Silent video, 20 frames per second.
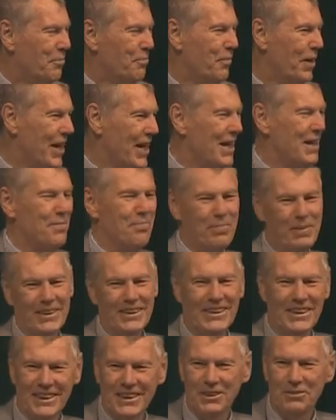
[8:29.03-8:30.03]
made a
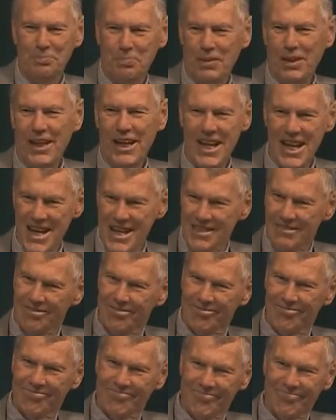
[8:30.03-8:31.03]
business plan.
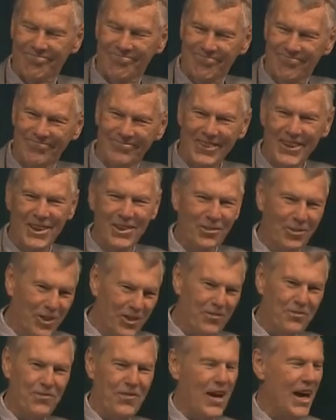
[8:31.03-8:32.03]

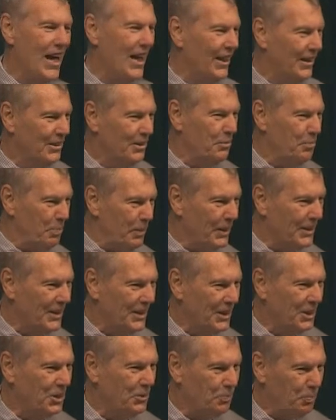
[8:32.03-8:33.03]
We followed the
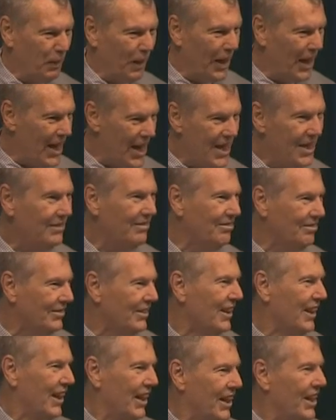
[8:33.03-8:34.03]
business plan,
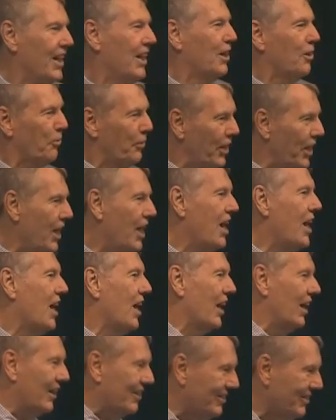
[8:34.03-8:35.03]
and here we
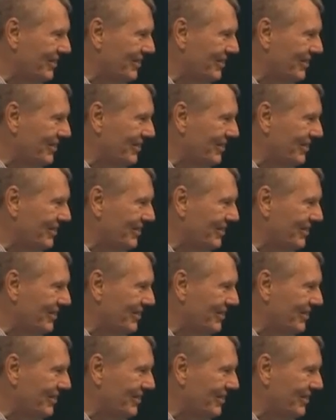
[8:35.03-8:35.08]
are